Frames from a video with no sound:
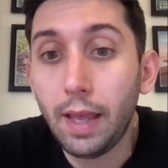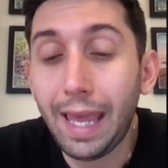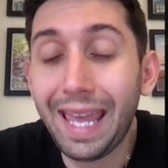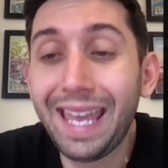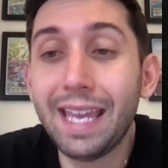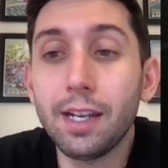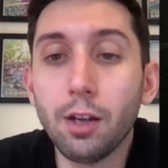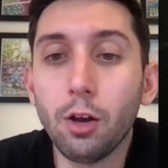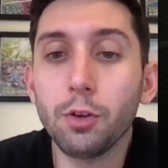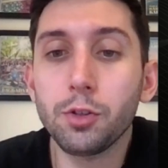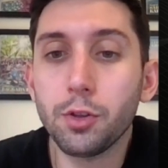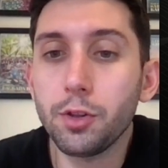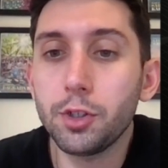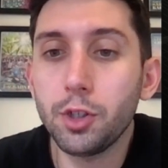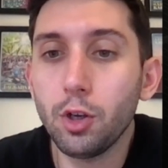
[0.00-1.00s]
and
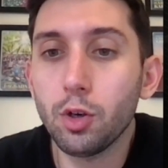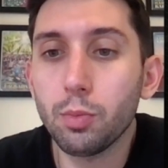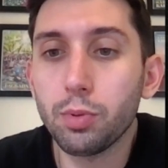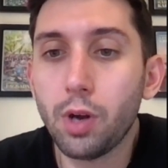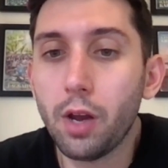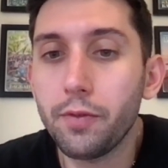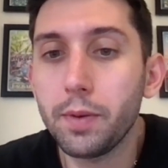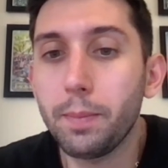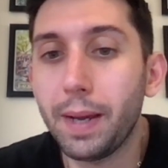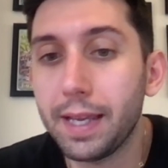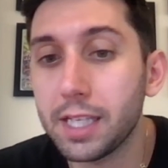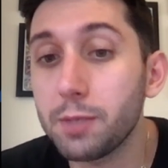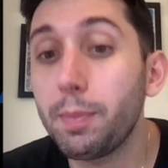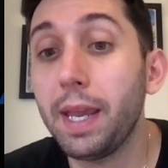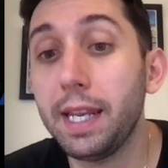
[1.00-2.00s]
also the total profit by
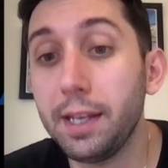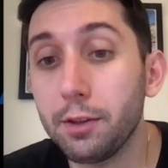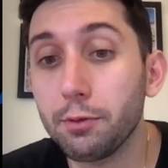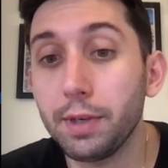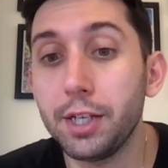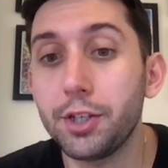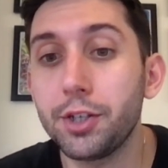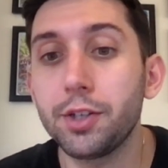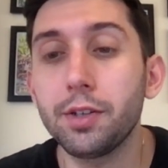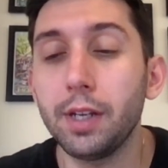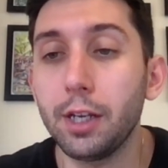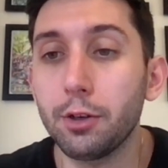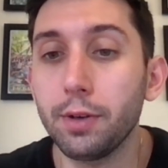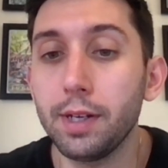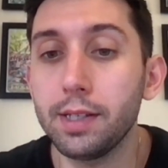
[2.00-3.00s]
expanding the reach,
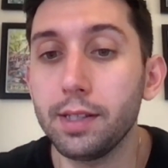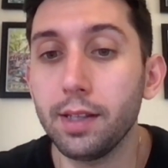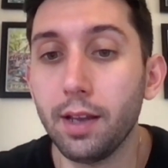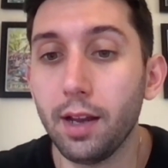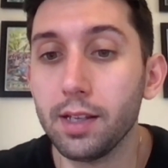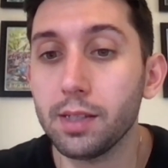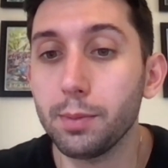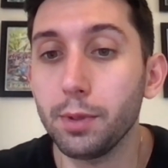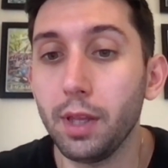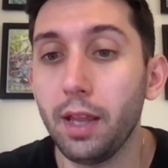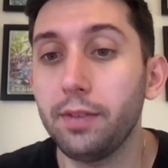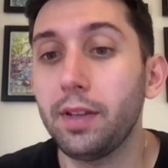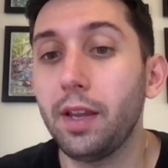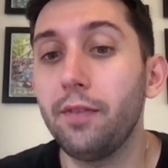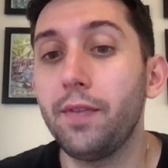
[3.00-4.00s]
increasing the customer
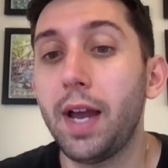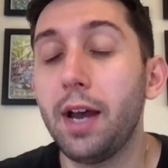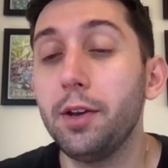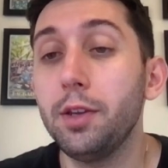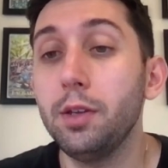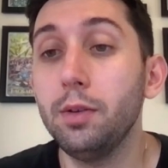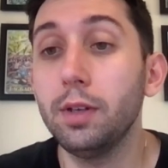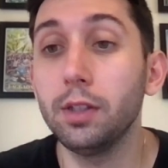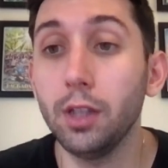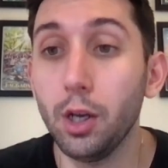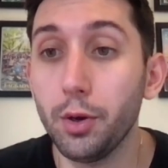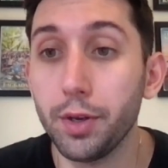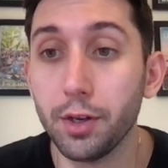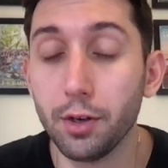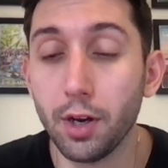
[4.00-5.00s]
lifetime value, and
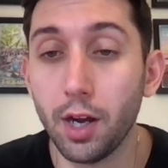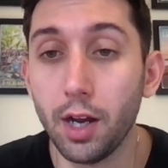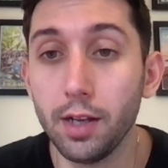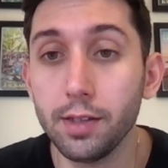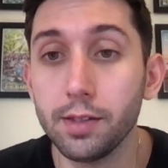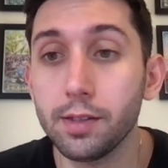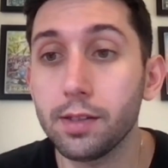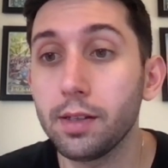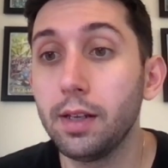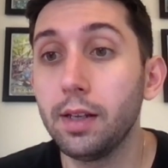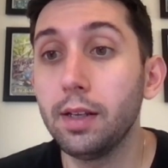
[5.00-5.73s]
lowering your costs.